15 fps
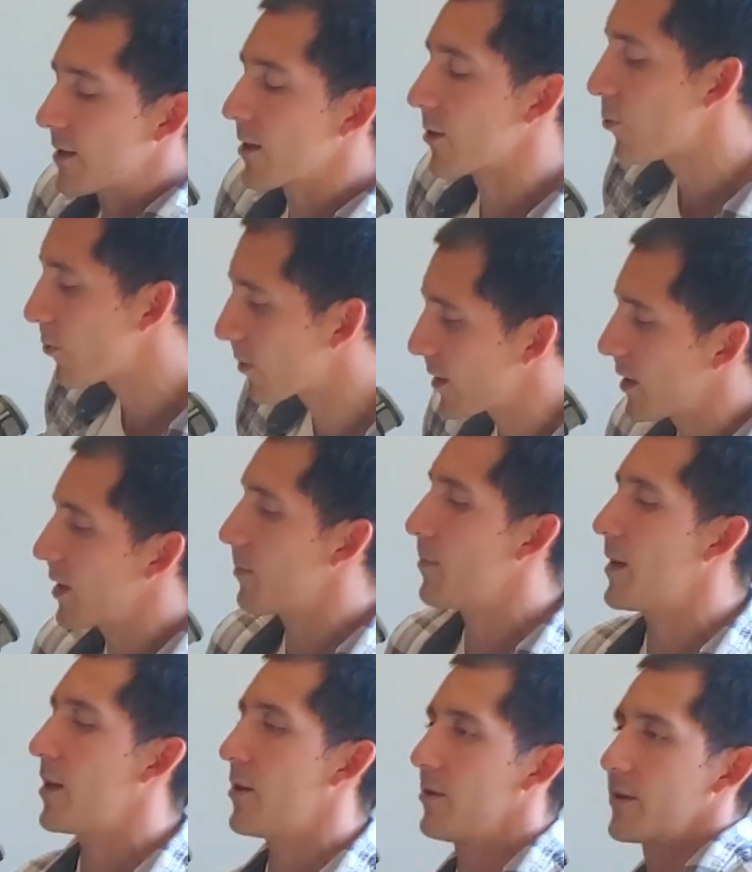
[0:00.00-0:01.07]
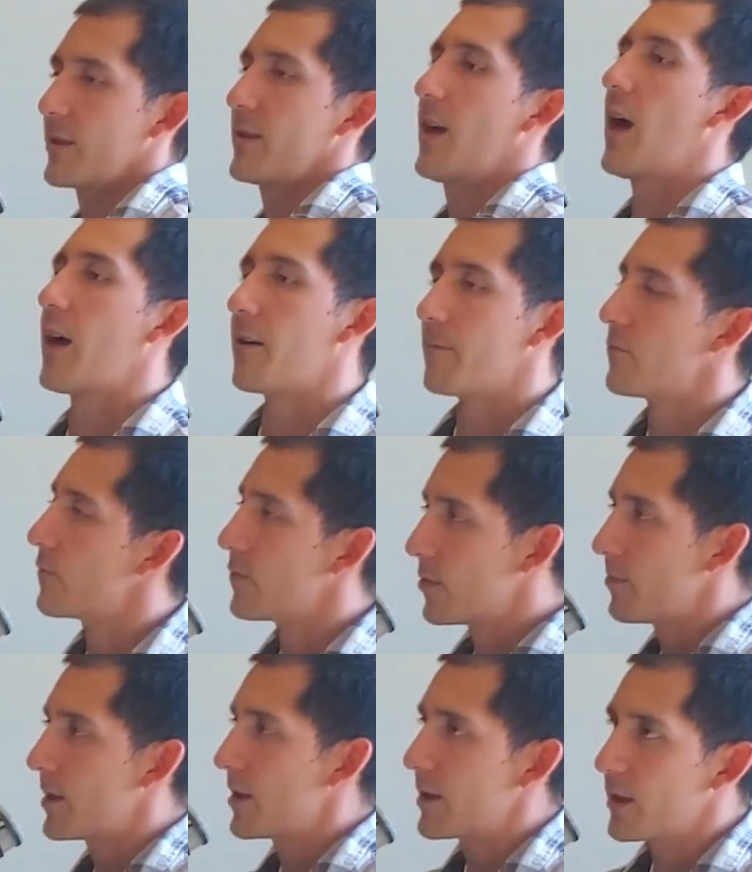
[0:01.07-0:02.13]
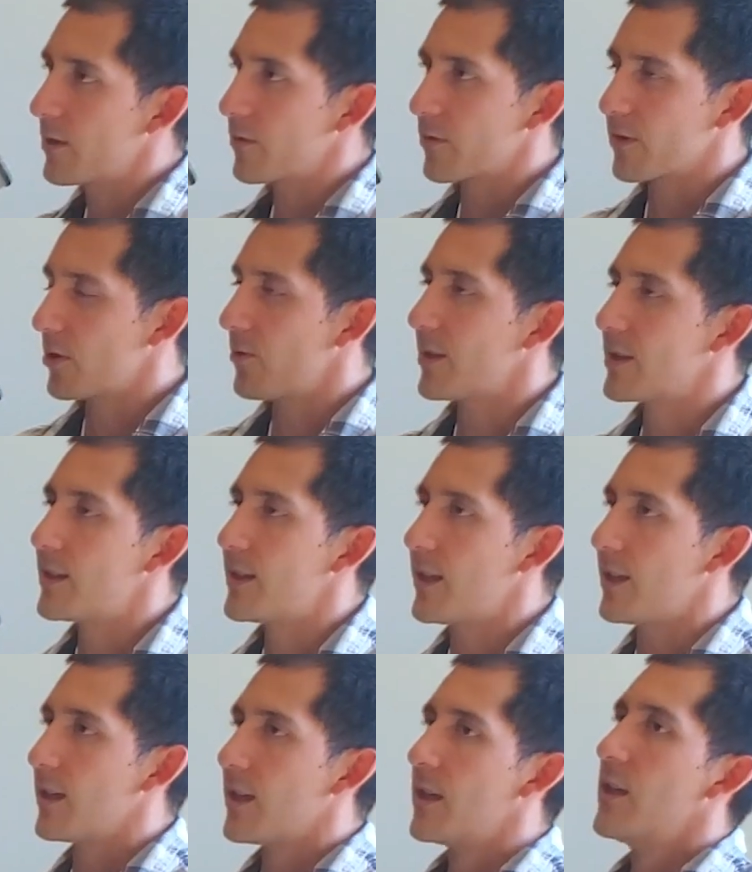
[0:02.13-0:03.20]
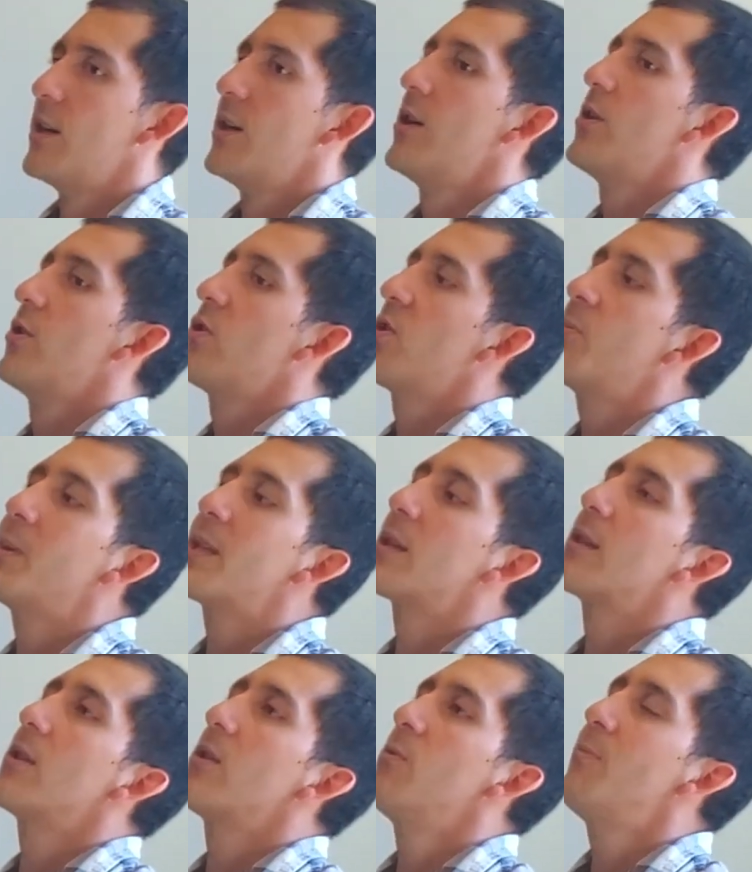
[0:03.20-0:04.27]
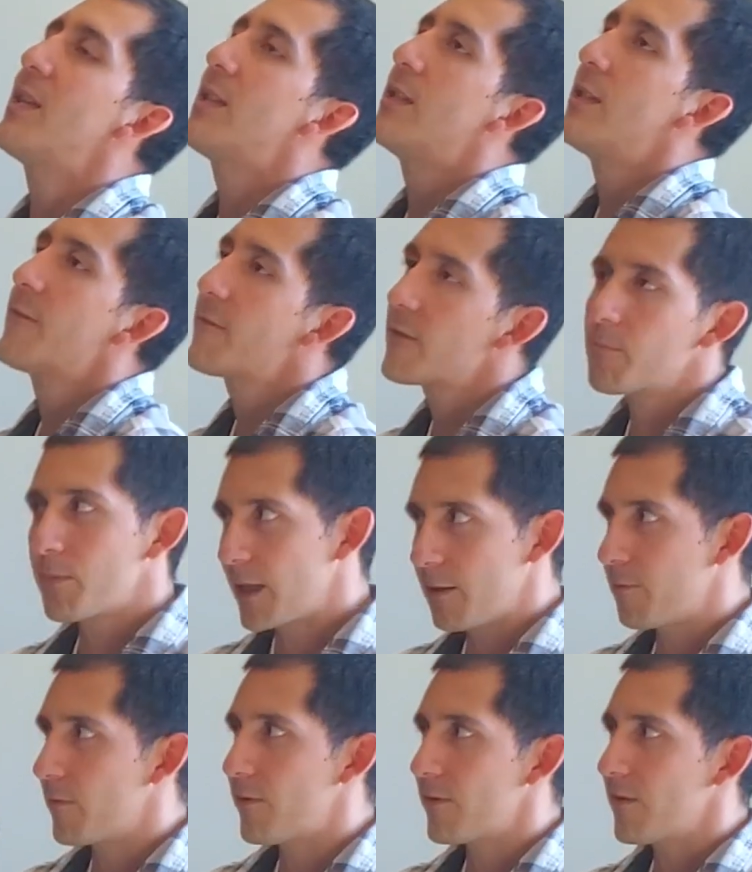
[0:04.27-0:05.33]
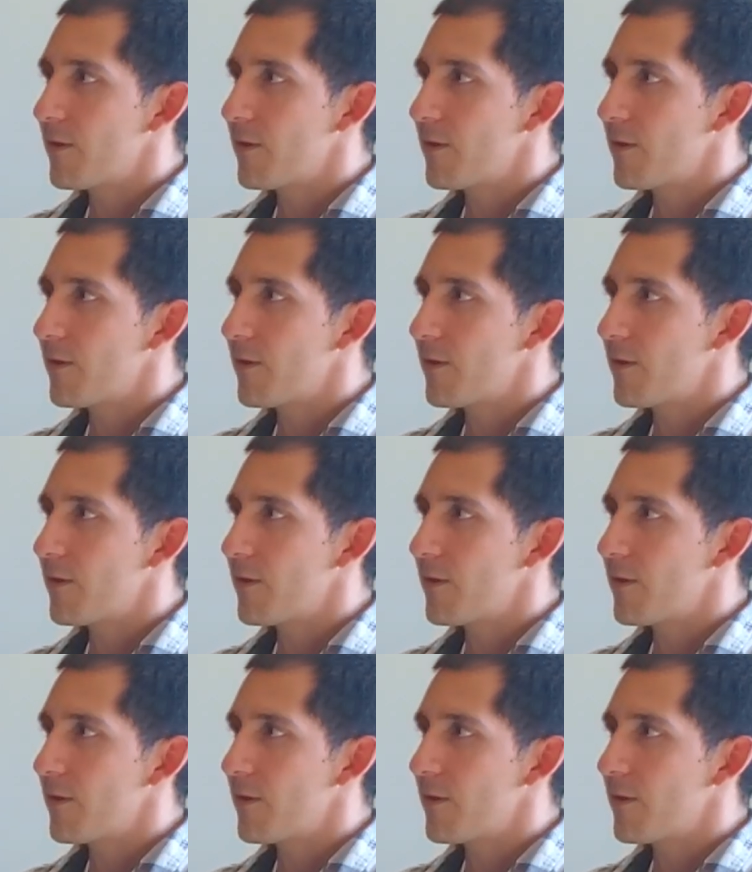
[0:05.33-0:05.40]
a cool thing about Vermillion or the USD. You meet different people.